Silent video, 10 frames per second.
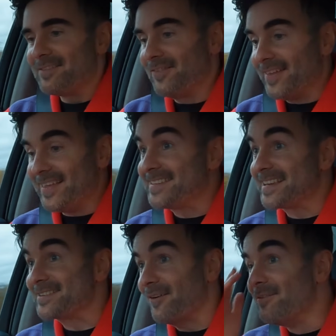This
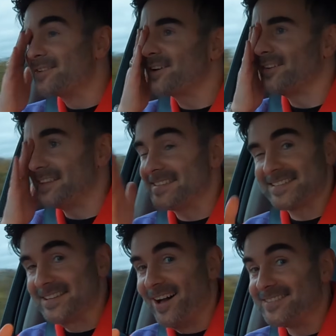is, oh my God, this
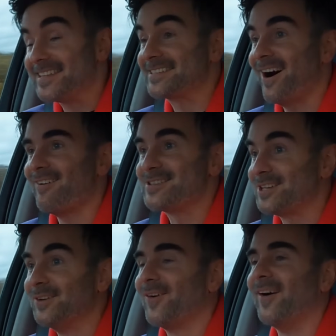is nuts. This car is
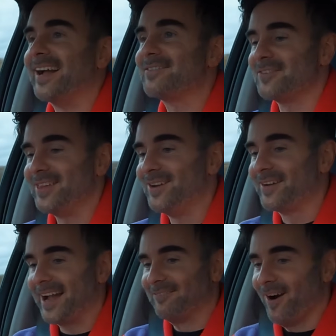too quick for the
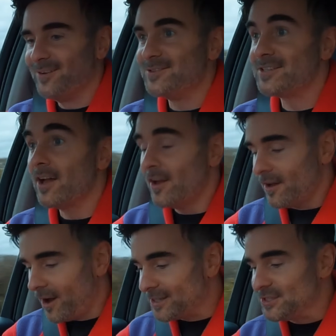UK roads.
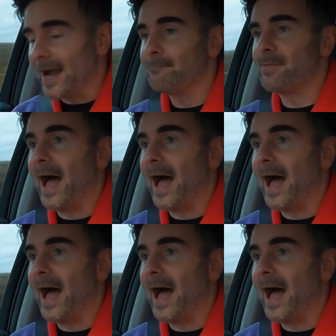I jabbed